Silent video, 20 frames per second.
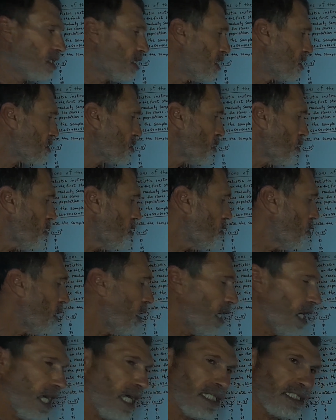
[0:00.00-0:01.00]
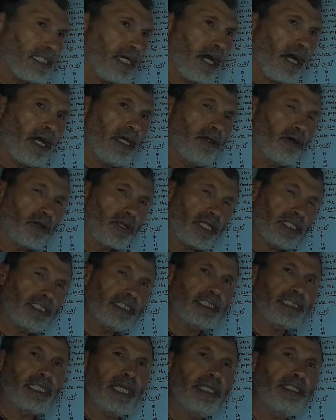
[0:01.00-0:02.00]
So as I already
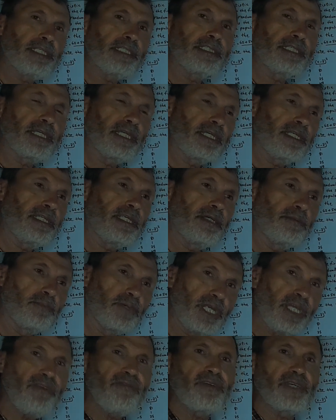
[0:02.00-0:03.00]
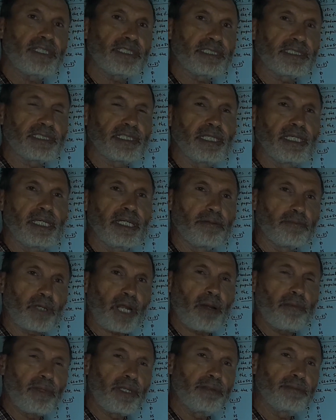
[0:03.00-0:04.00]
stated in the previous
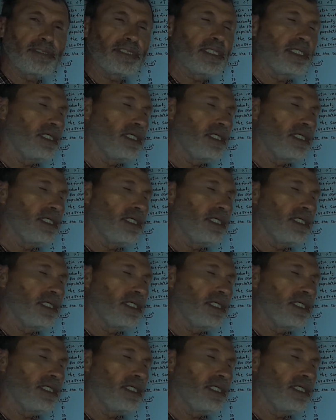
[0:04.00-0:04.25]
problems,